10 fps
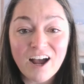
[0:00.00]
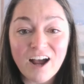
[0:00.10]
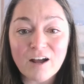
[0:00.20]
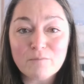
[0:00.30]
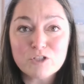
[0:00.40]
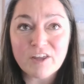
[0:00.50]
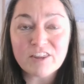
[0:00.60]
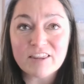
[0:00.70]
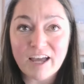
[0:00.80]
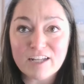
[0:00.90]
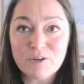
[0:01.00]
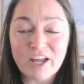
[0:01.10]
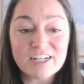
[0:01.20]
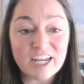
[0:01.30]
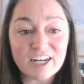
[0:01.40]
Um, so I think that's
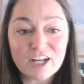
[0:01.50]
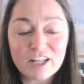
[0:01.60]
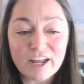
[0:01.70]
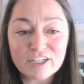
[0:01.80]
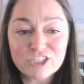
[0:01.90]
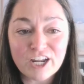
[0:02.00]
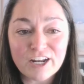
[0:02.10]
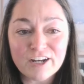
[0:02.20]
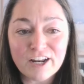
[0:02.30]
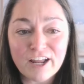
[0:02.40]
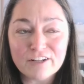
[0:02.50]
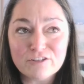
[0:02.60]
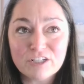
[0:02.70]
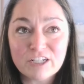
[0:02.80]
where that data collection and, and